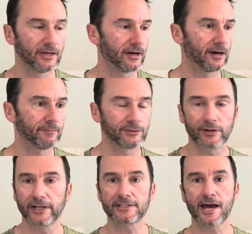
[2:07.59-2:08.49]

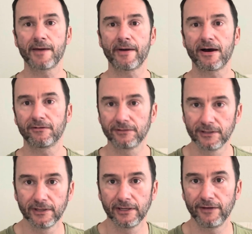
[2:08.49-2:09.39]
during a timeout
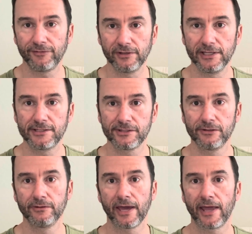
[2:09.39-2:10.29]
if you need
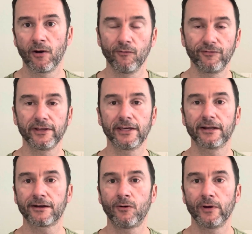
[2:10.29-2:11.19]
to, and hopefully get
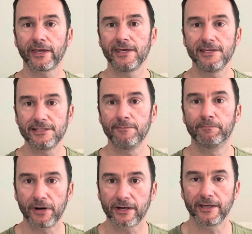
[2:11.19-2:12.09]
a quick, easy
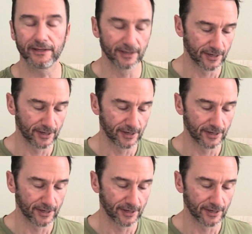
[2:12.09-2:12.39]
bucket.